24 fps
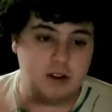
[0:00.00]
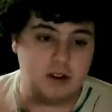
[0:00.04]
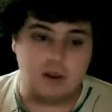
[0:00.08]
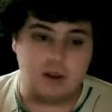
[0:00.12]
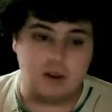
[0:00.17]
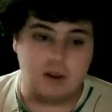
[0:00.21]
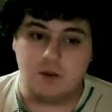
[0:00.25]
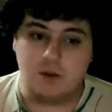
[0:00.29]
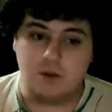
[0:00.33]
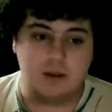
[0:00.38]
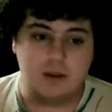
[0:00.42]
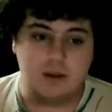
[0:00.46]

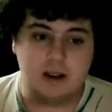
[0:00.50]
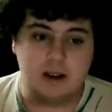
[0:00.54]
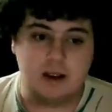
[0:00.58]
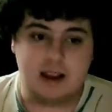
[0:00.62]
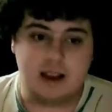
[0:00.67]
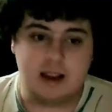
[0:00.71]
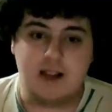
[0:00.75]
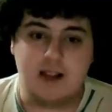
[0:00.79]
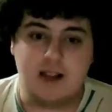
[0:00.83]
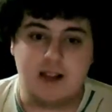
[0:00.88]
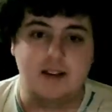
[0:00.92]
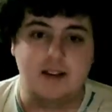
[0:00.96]
know, you
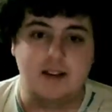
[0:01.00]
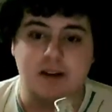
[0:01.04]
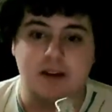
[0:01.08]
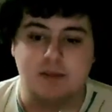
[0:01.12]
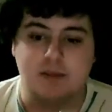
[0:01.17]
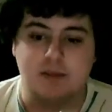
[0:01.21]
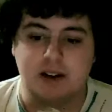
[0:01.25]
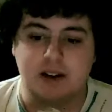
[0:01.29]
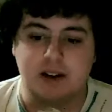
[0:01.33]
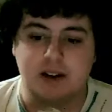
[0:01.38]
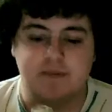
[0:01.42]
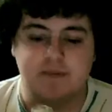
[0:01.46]
can't really
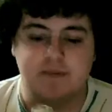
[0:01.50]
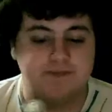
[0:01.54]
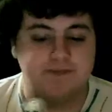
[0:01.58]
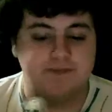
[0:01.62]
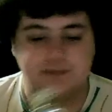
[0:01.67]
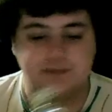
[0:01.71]
complain.